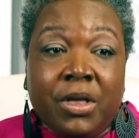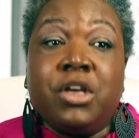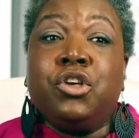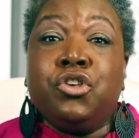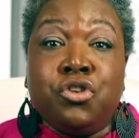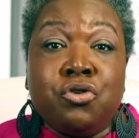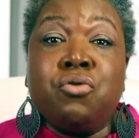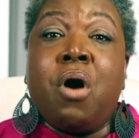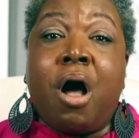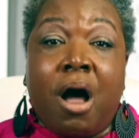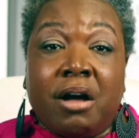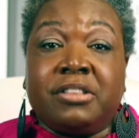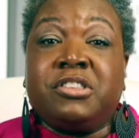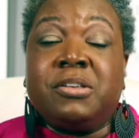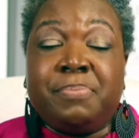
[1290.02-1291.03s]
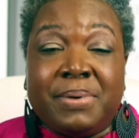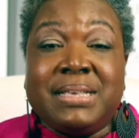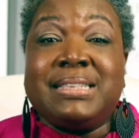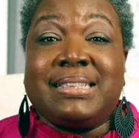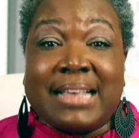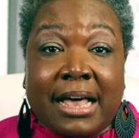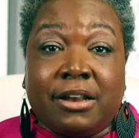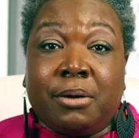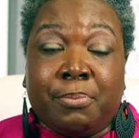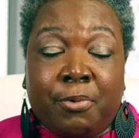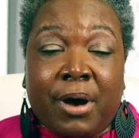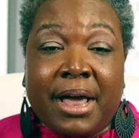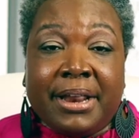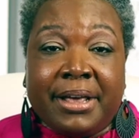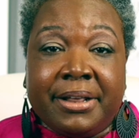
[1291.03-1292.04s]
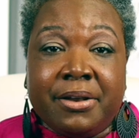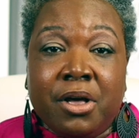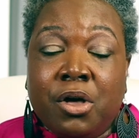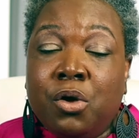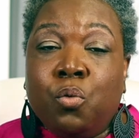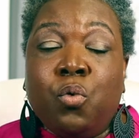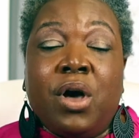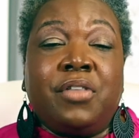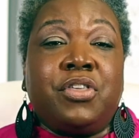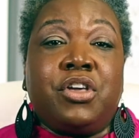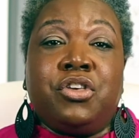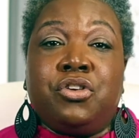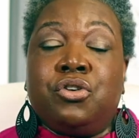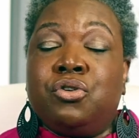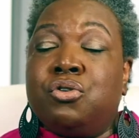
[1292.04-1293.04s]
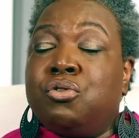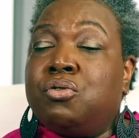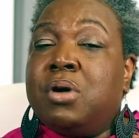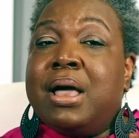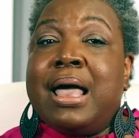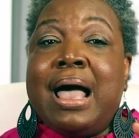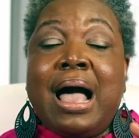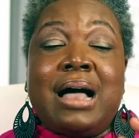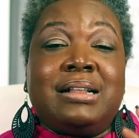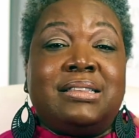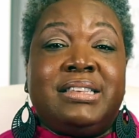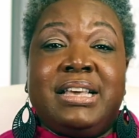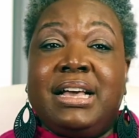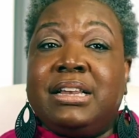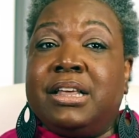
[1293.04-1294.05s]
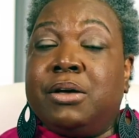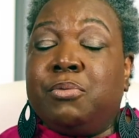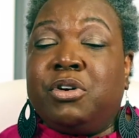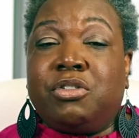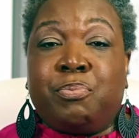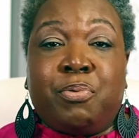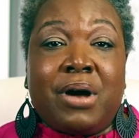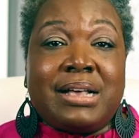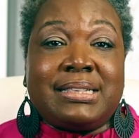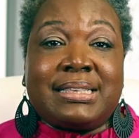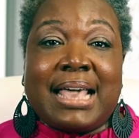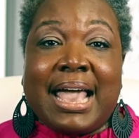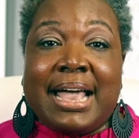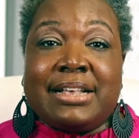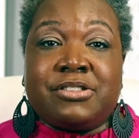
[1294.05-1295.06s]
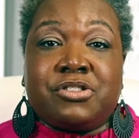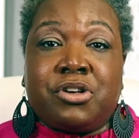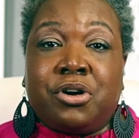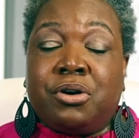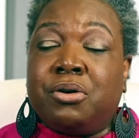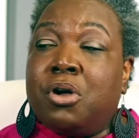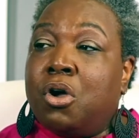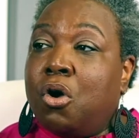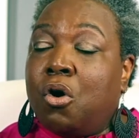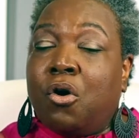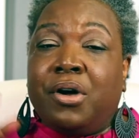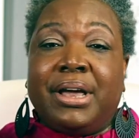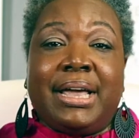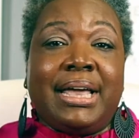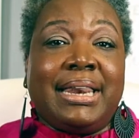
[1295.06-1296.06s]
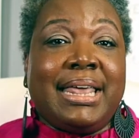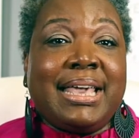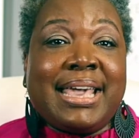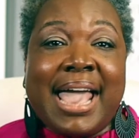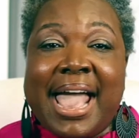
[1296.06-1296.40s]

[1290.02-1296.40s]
You are to be celebrated, whether you are dealing with breast cancer or any